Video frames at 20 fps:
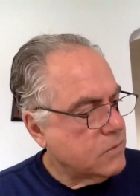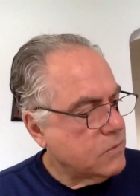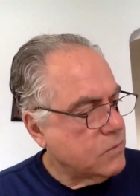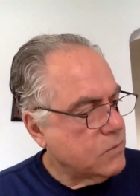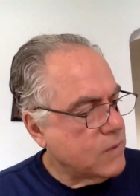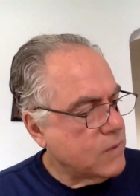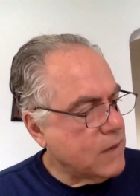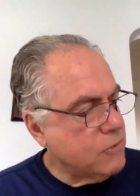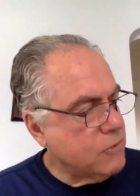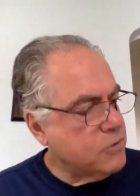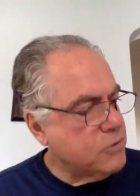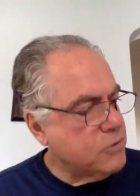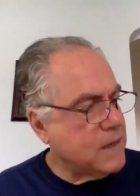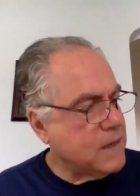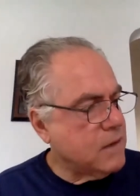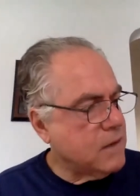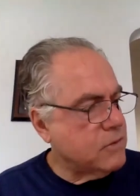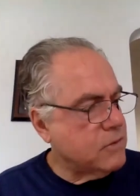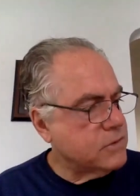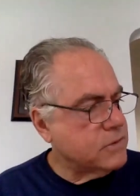
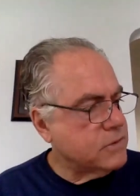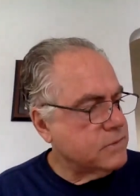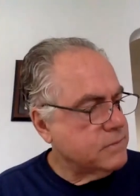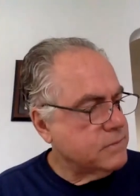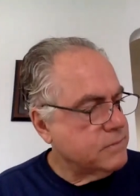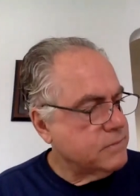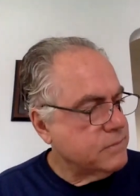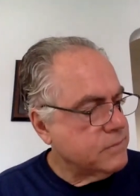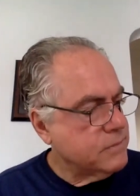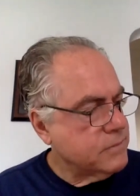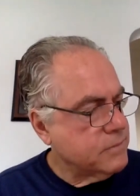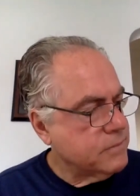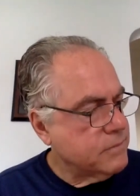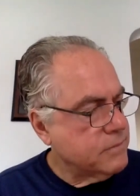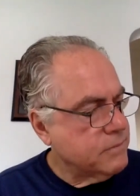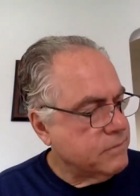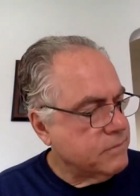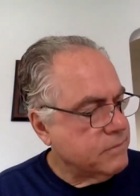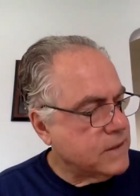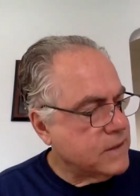roundabout,
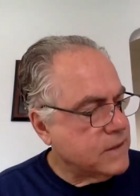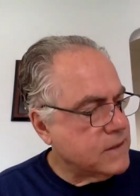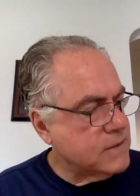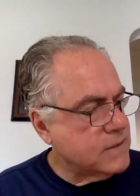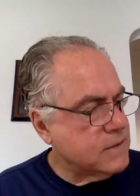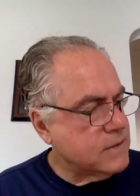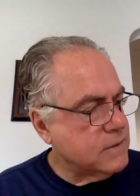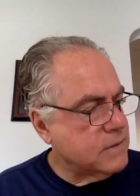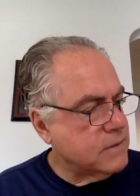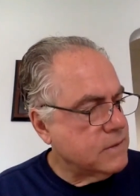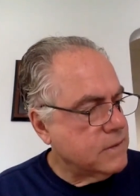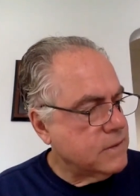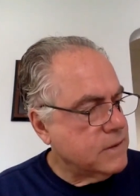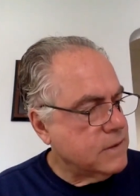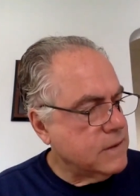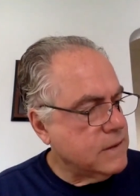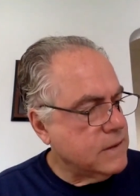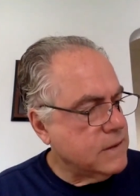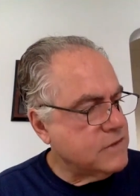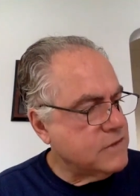because
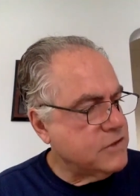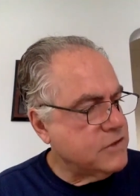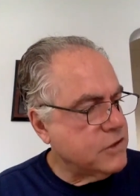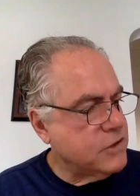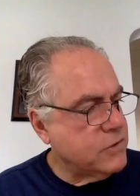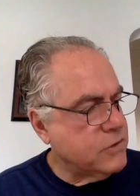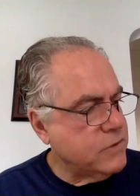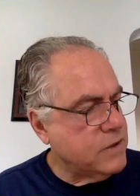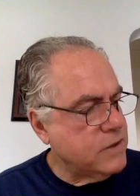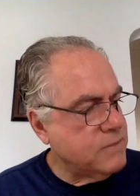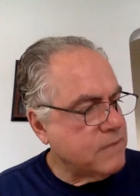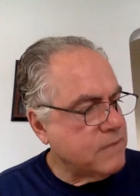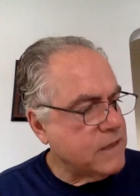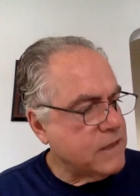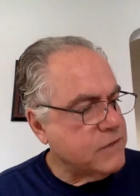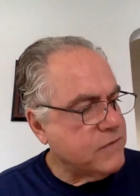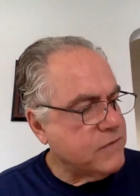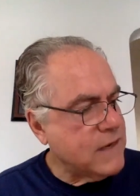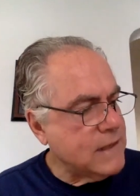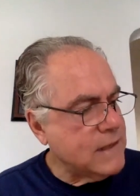it is decreed by
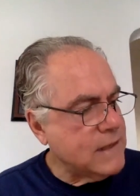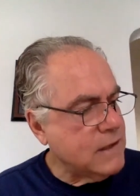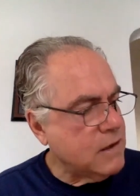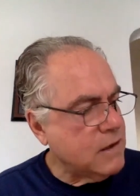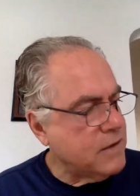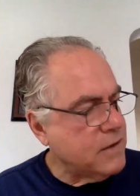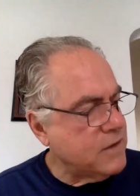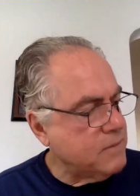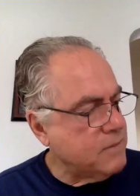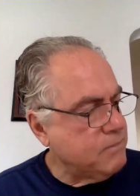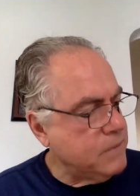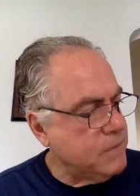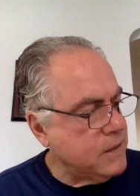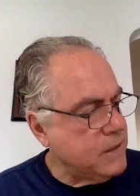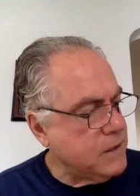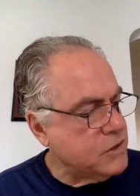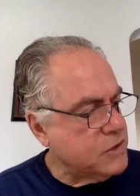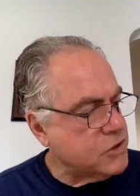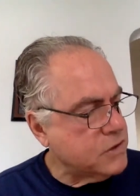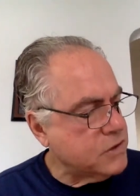divine law that
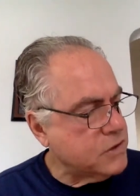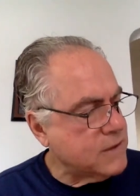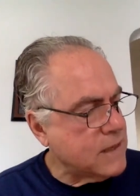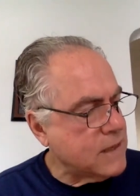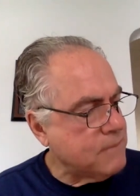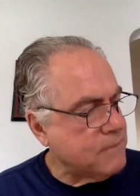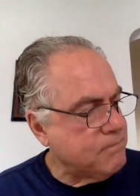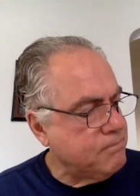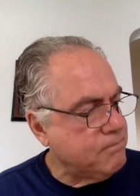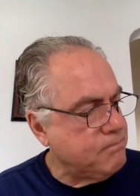being shall not